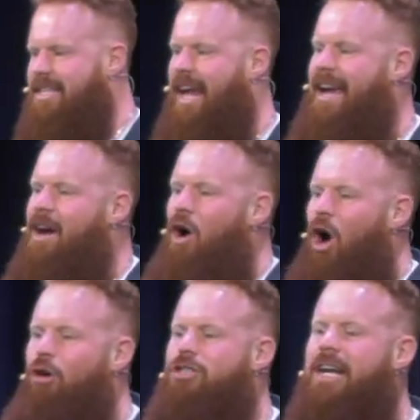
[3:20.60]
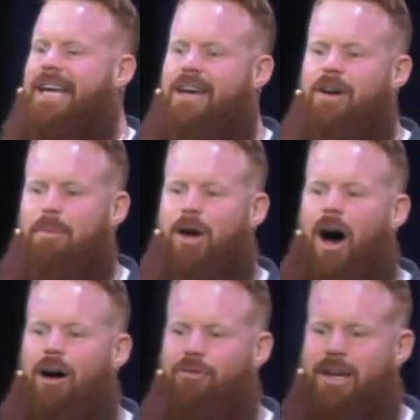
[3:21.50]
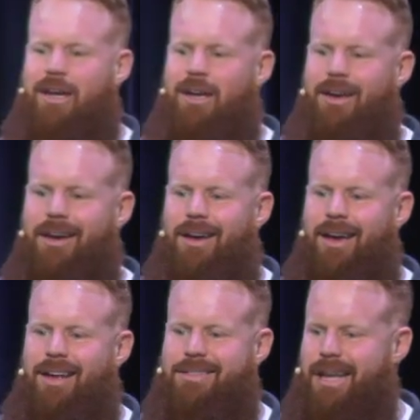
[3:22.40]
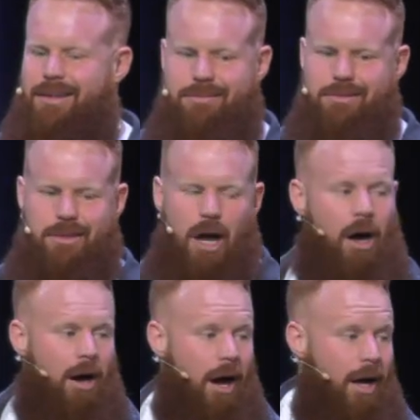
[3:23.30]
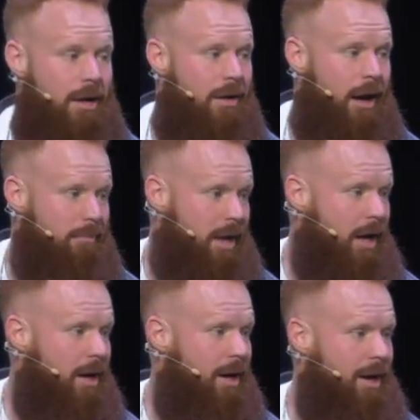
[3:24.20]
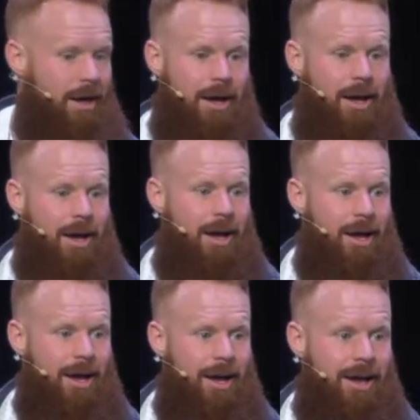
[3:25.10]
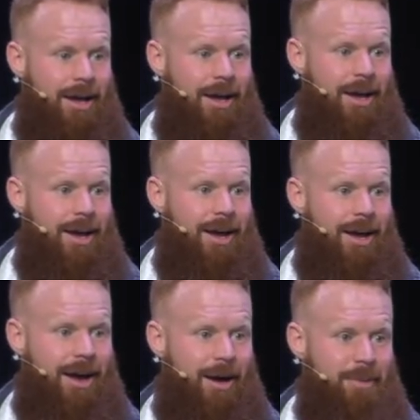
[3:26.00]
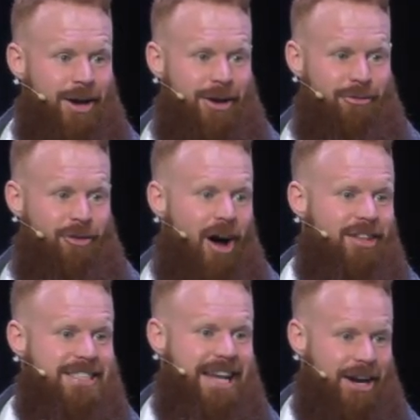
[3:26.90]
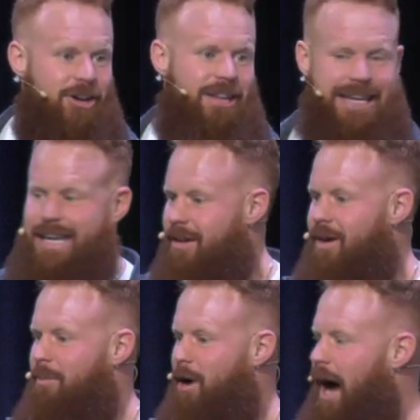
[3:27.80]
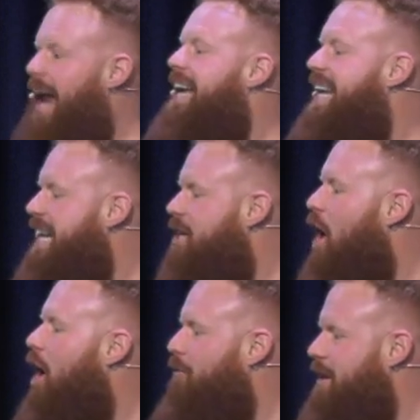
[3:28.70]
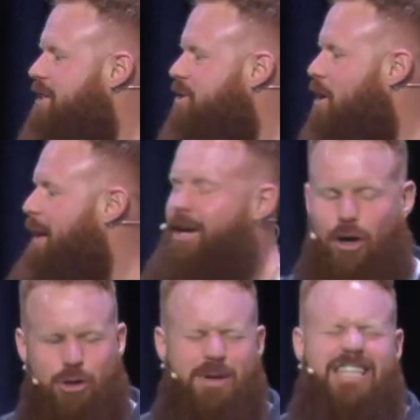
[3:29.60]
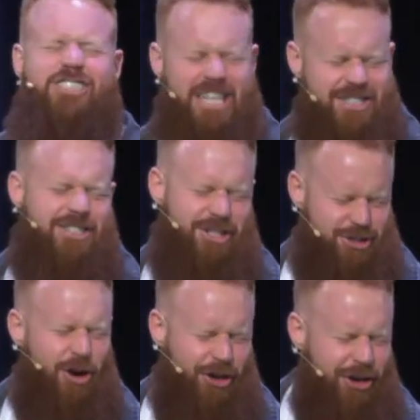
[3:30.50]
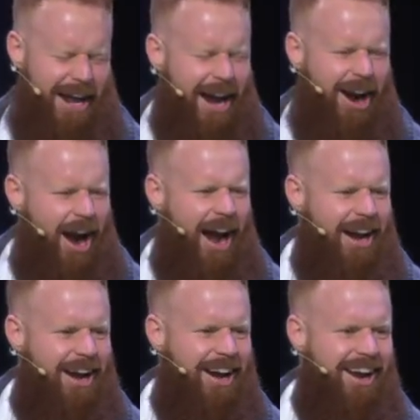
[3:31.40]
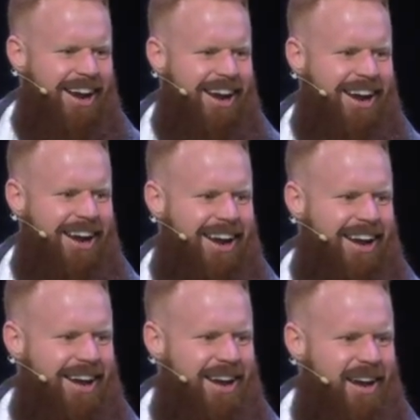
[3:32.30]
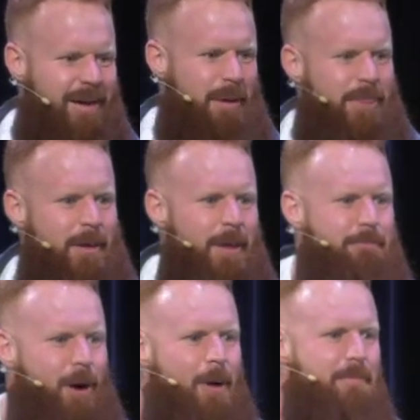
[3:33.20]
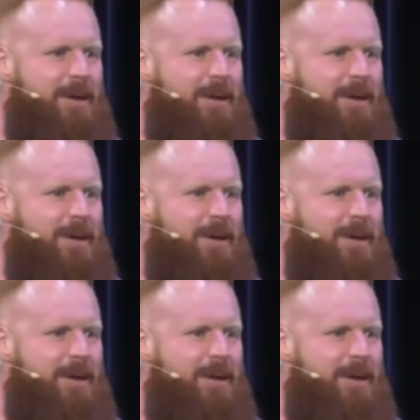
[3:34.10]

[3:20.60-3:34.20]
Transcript: hey, who's going to give up coffee? And it's like, no, I, I'm not. I'm not going to voluntarily give up. I need coffee to start my. No, you need Jesus to start your day, all right? But the, the purpose